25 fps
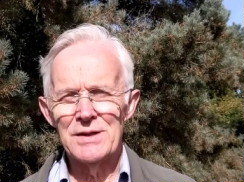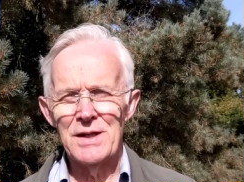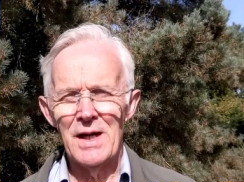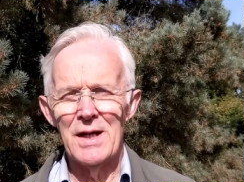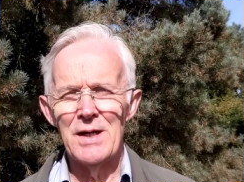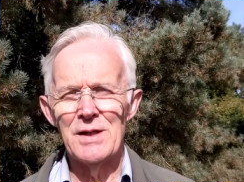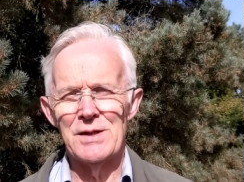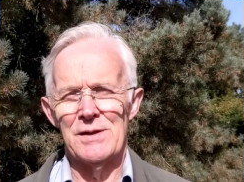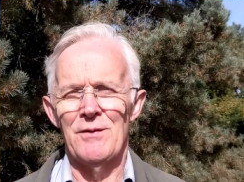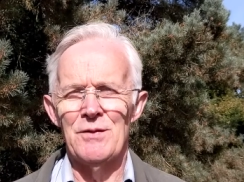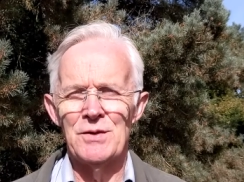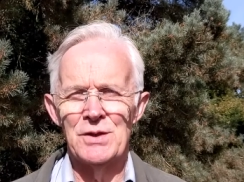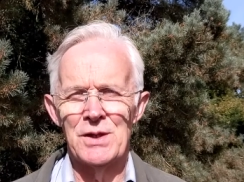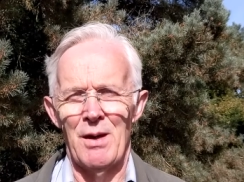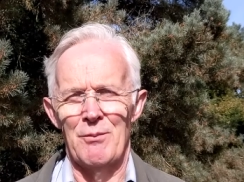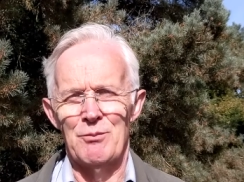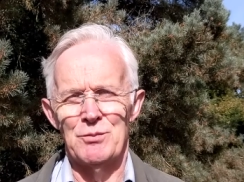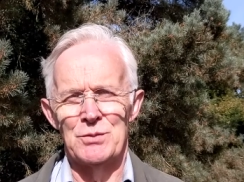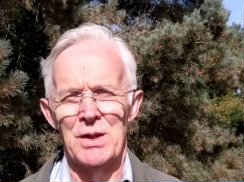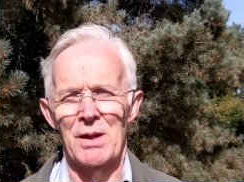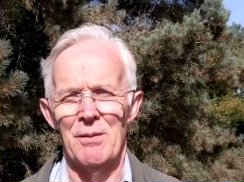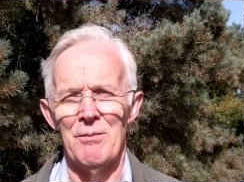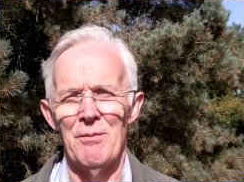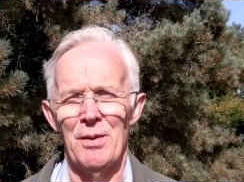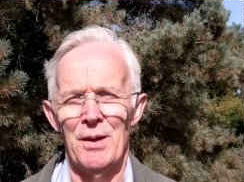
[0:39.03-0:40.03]
days of
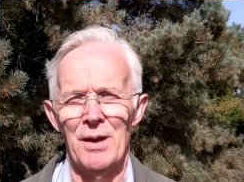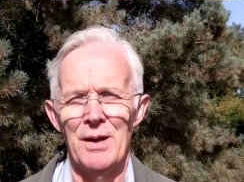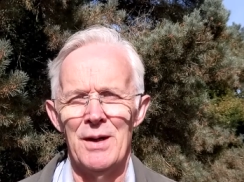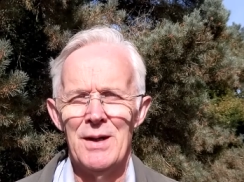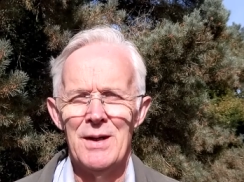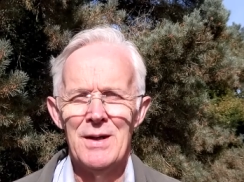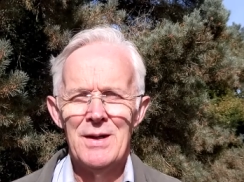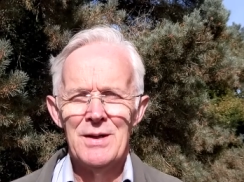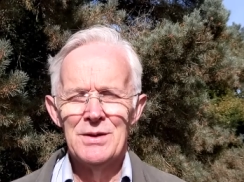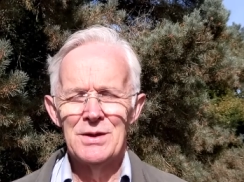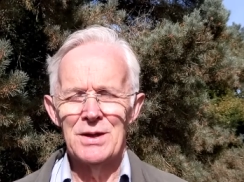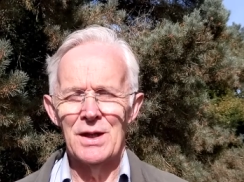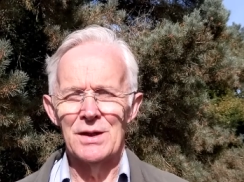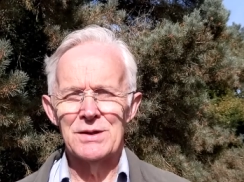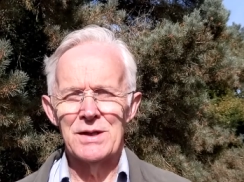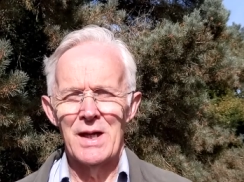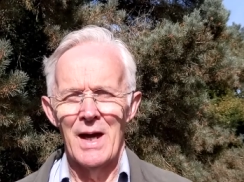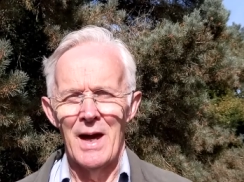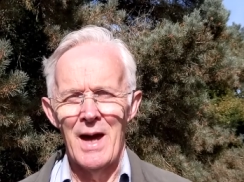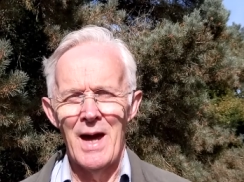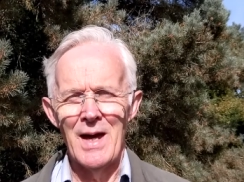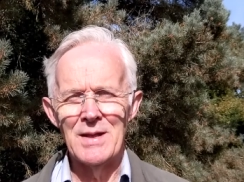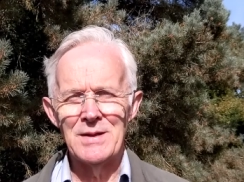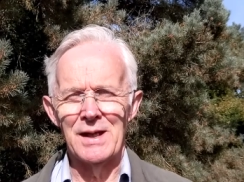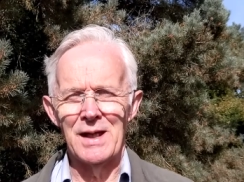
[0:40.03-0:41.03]
September, just
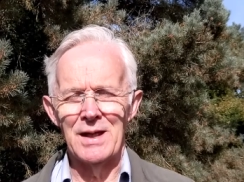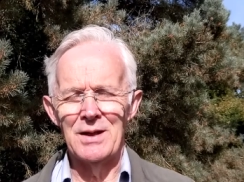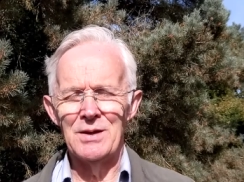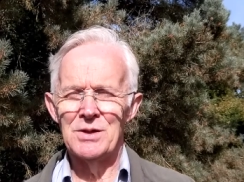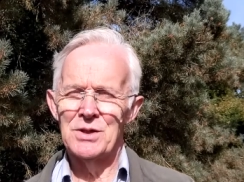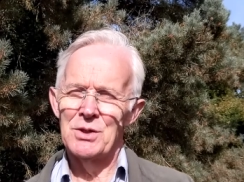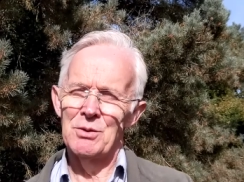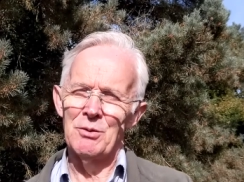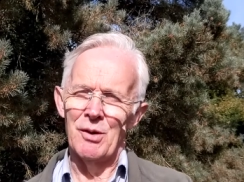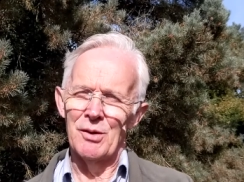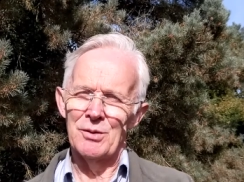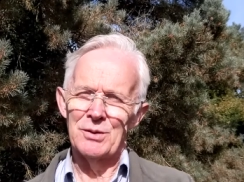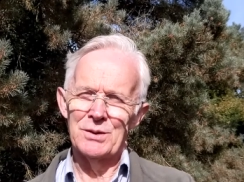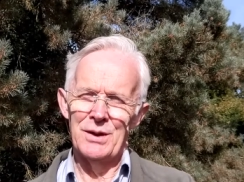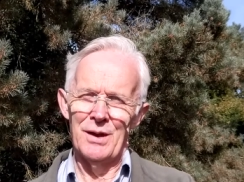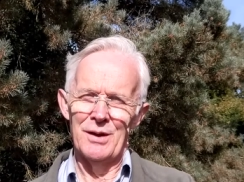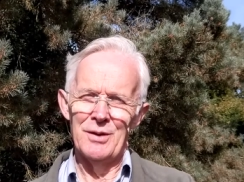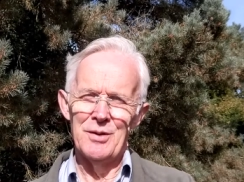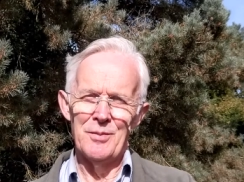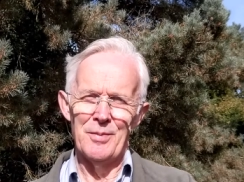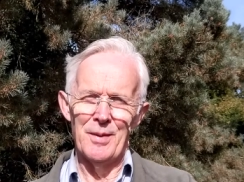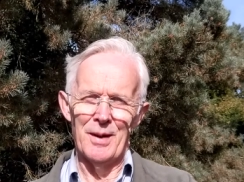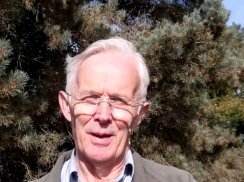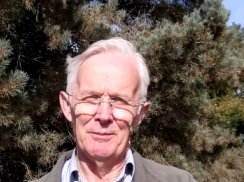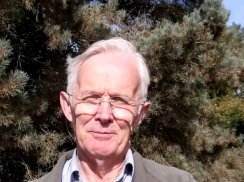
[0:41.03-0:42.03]
heading into
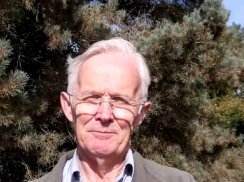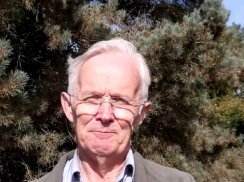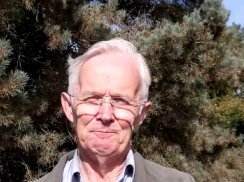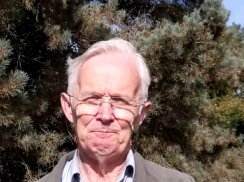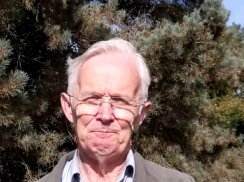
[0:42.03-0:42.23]
October.